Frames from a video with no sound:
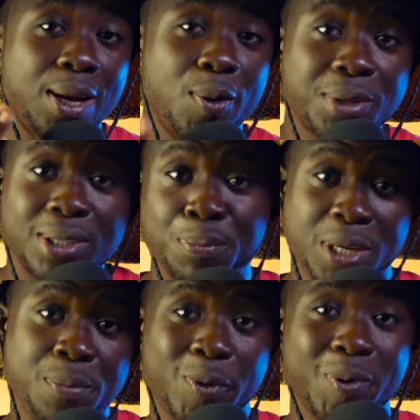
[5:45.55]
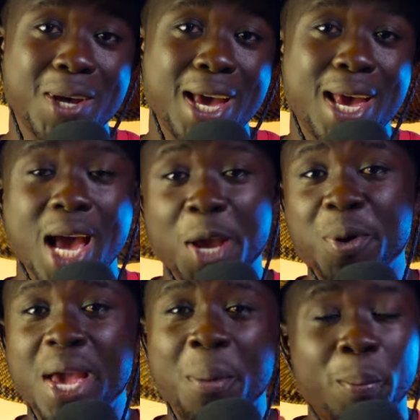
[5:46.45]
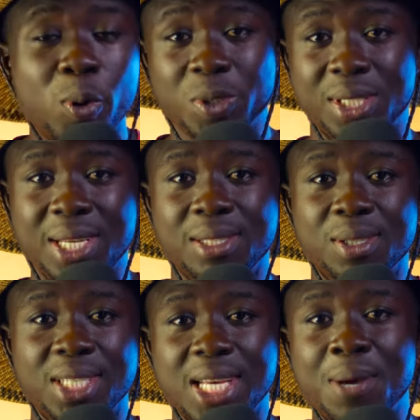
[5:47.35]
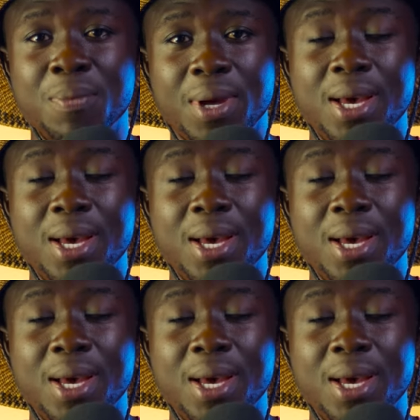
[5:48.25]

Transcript: the local people and you impose things on them,